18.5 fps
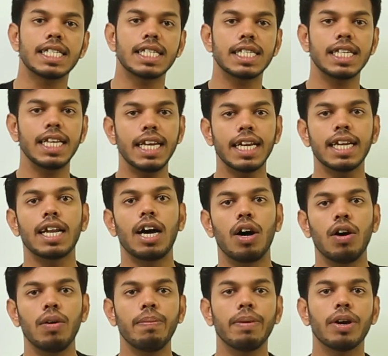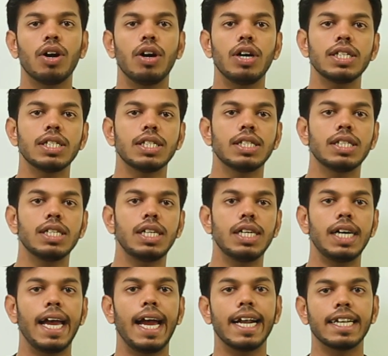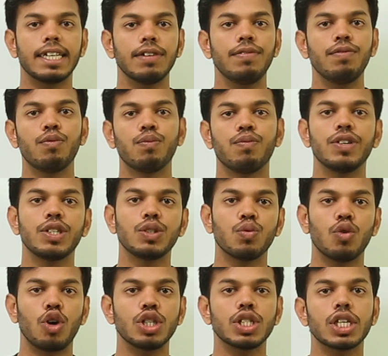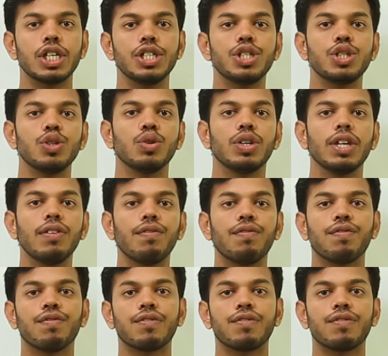stake now because the atom which was constituting